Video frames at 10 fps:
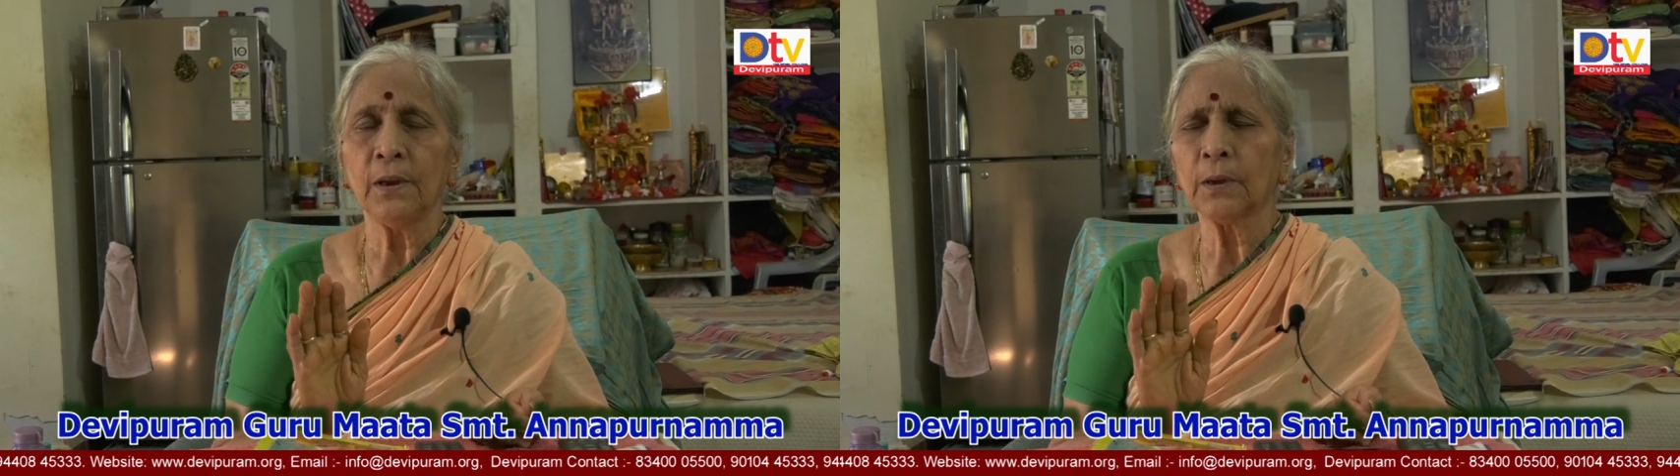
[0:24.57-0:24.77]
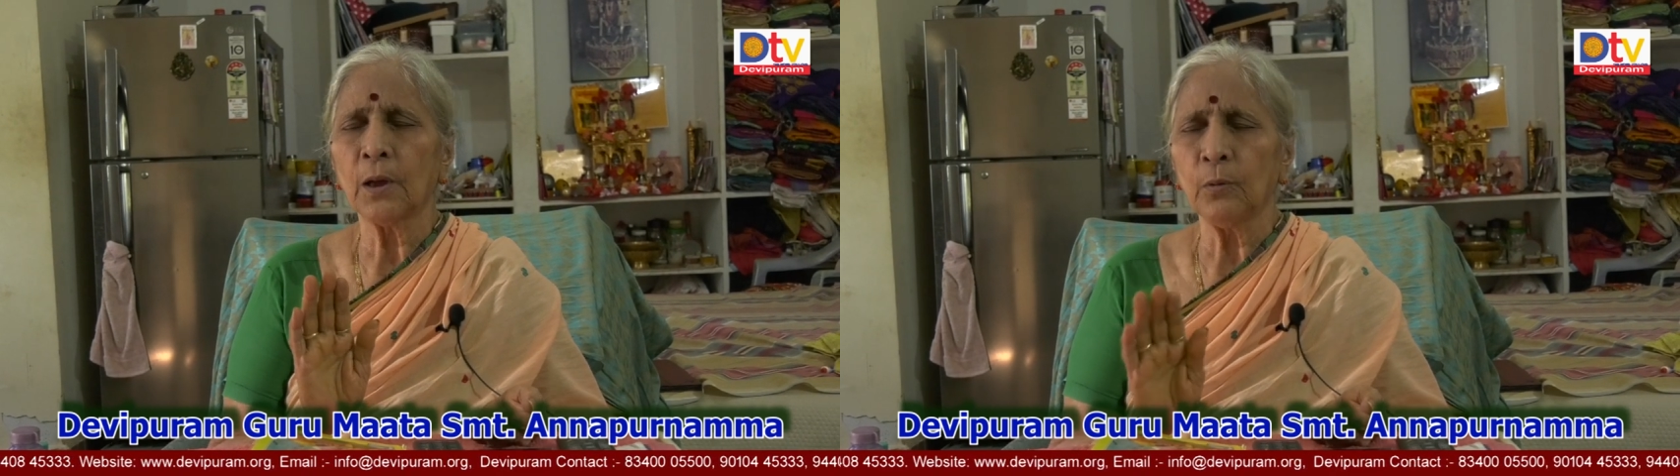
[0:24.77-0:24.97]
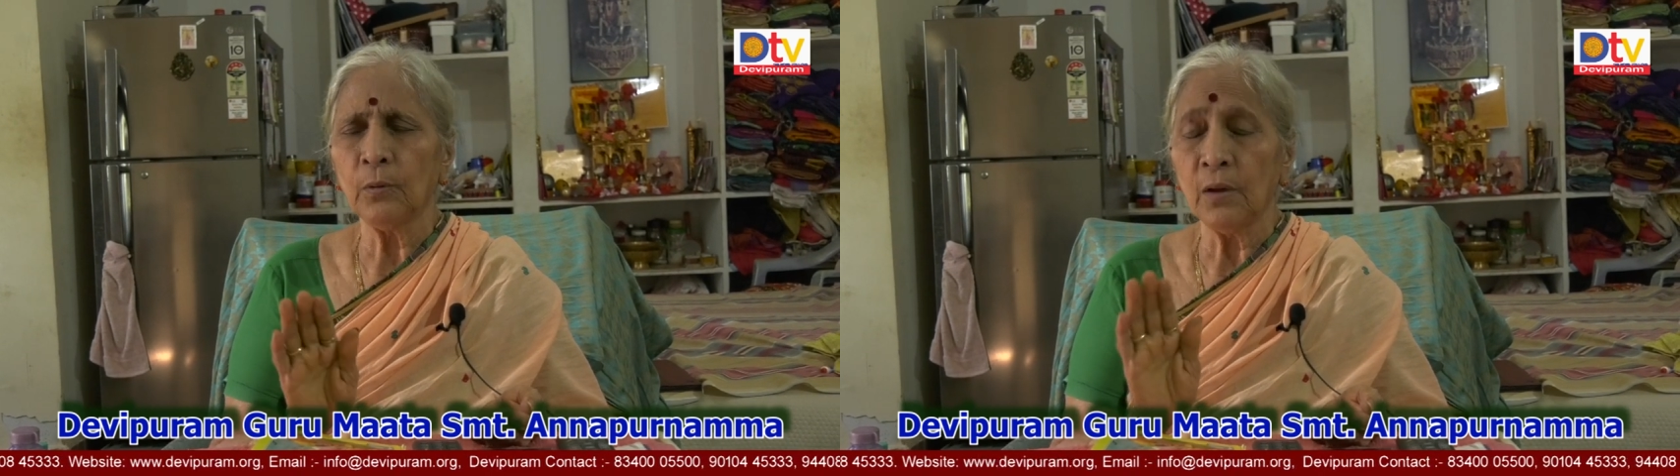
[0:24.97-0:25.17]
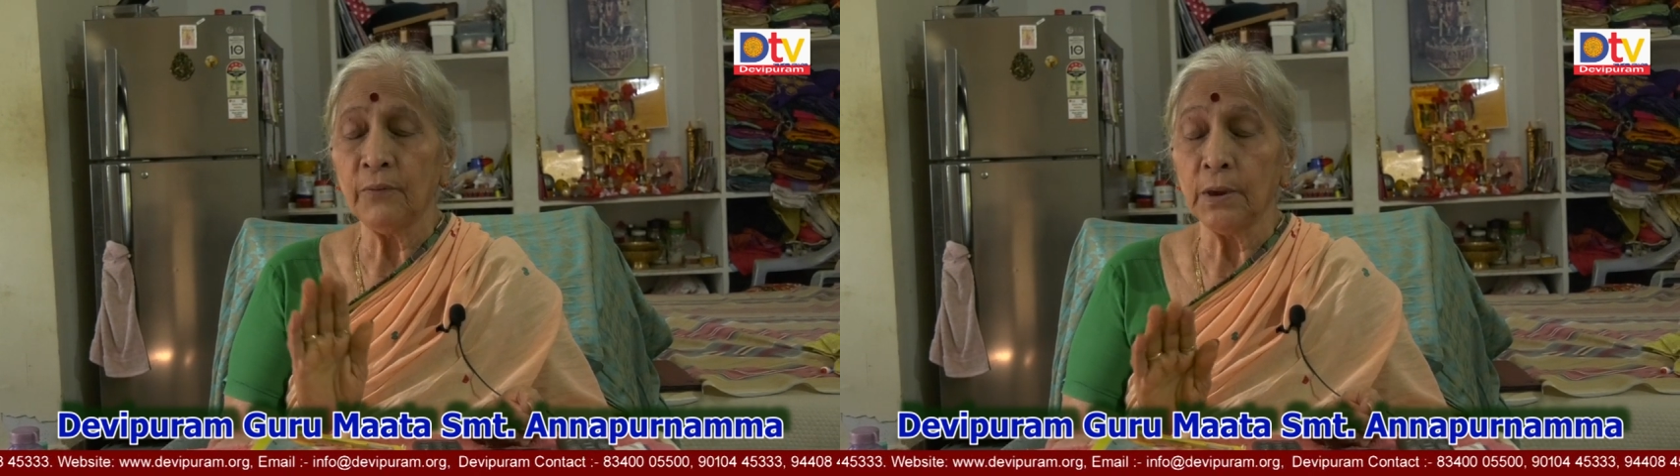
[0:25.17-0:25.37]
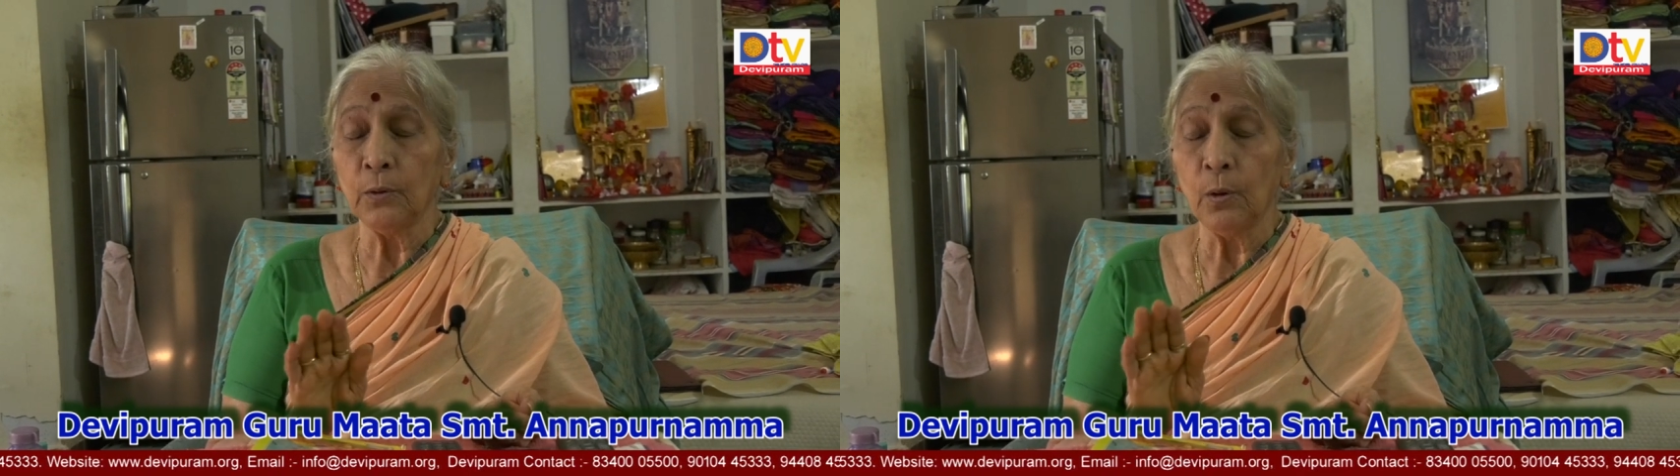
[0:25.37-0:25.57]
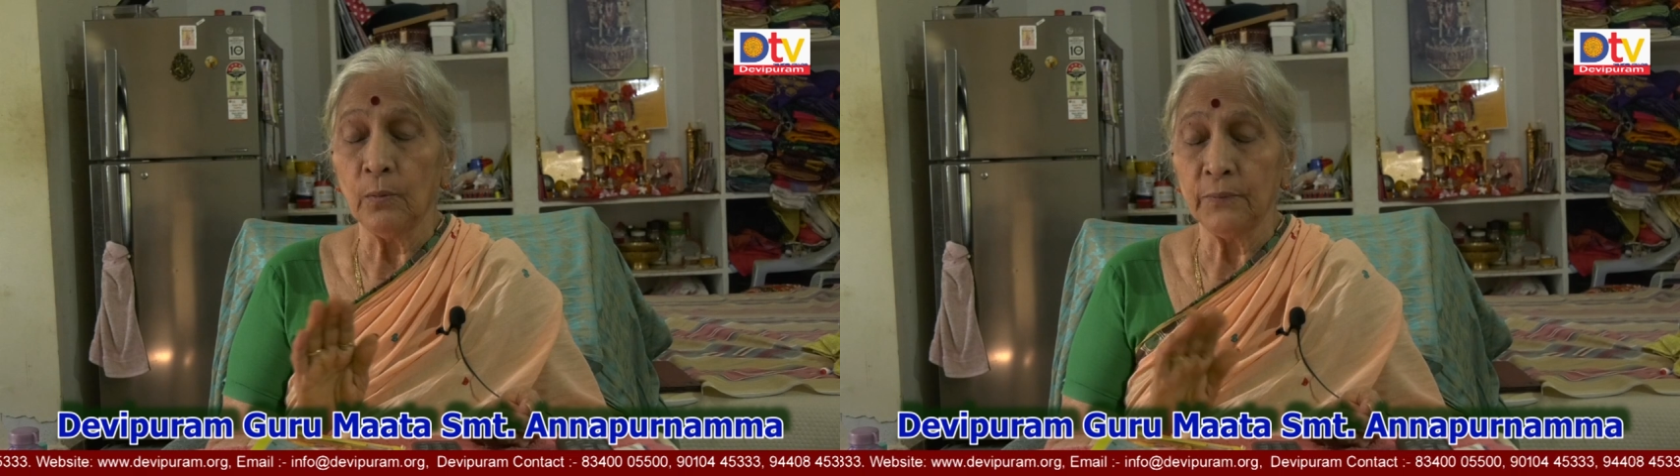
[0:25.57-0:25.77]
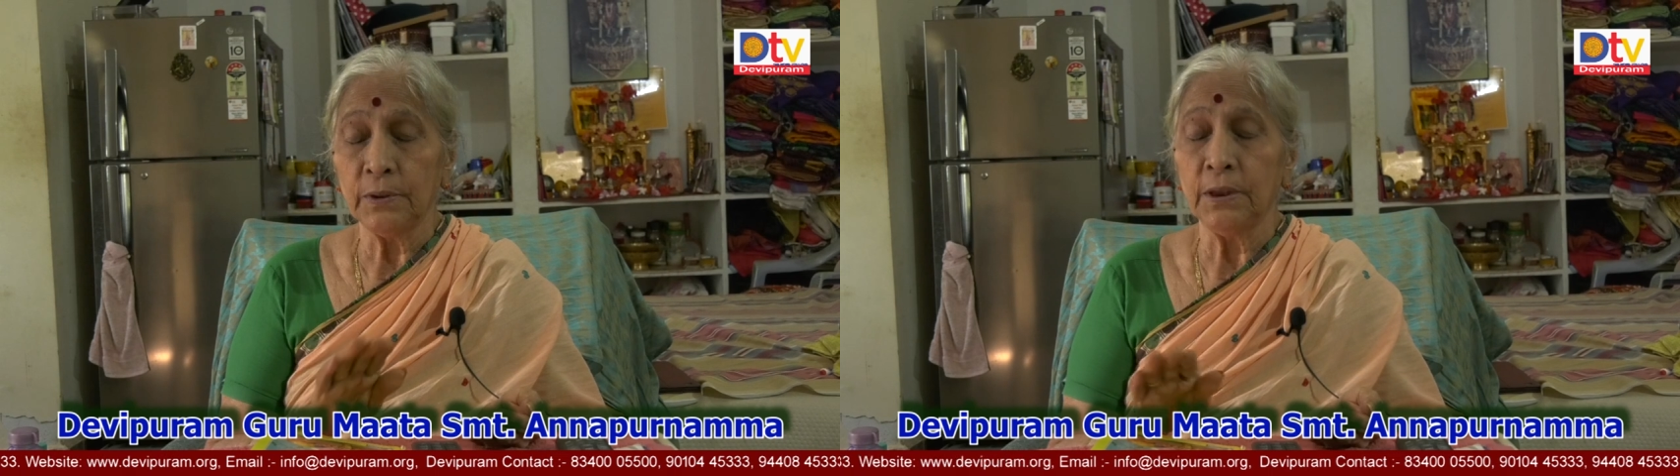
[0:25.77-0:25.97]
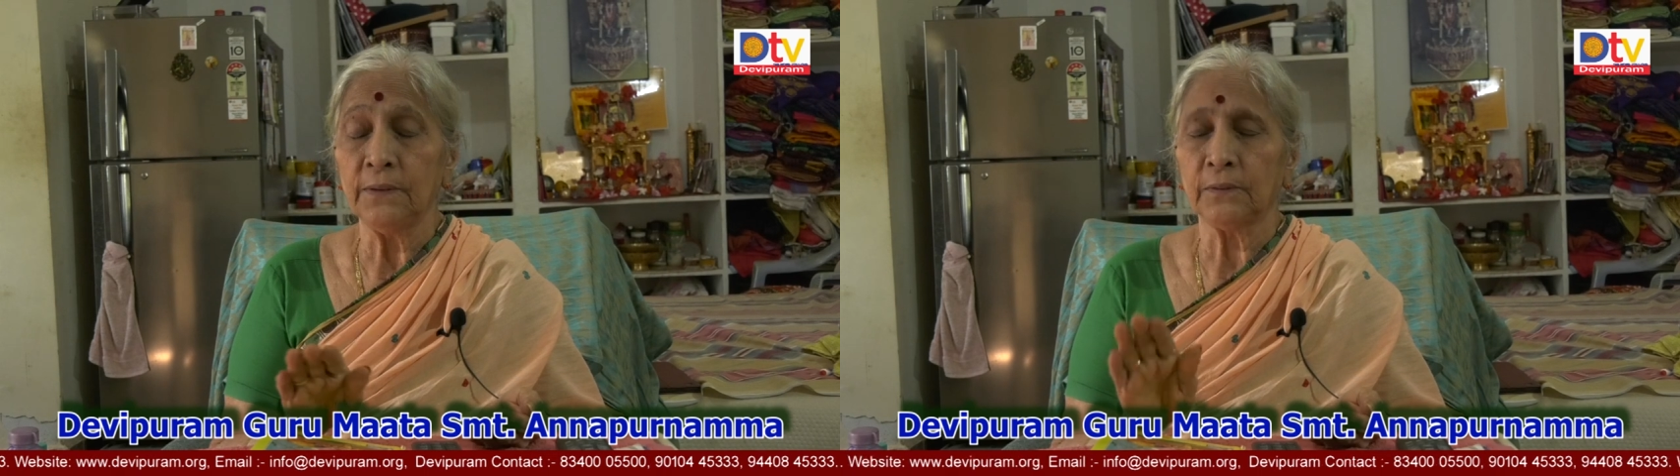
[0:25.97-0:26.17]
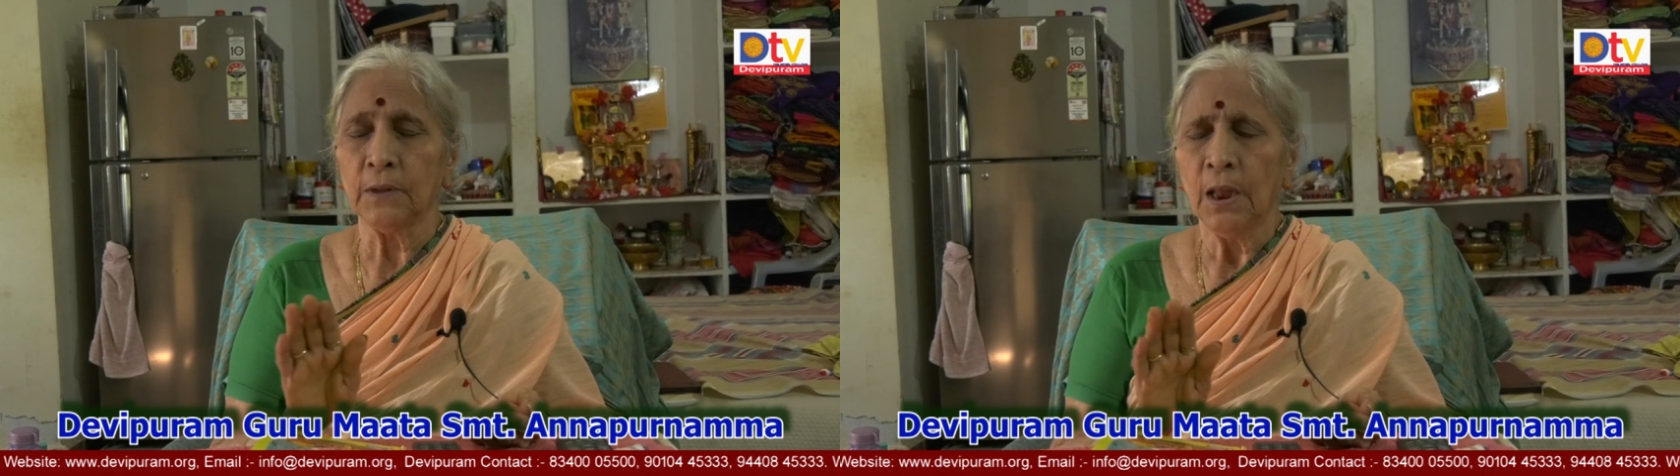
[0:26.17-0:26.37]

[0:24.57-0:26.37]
Corona will go with this.